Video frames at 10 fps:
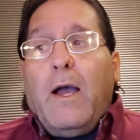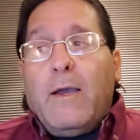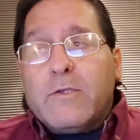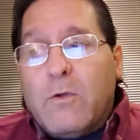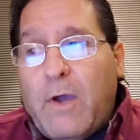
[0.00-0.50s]

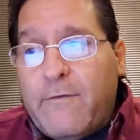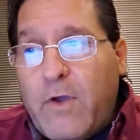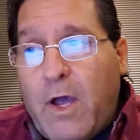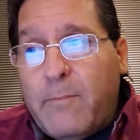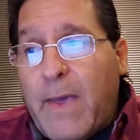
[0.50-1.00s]
So I've
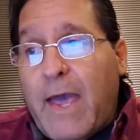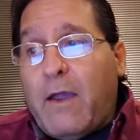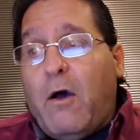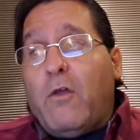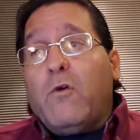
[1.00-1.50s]
gone
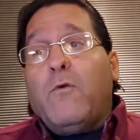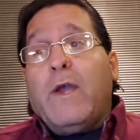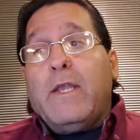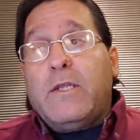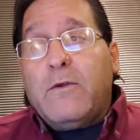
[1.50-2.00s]
back all the
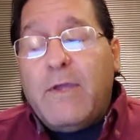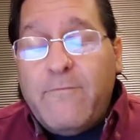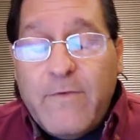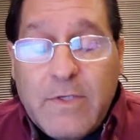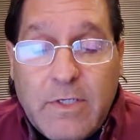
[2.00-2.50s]
way to
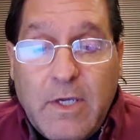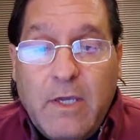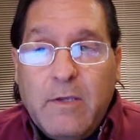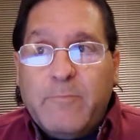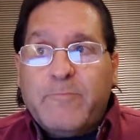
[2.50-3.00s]
infancy,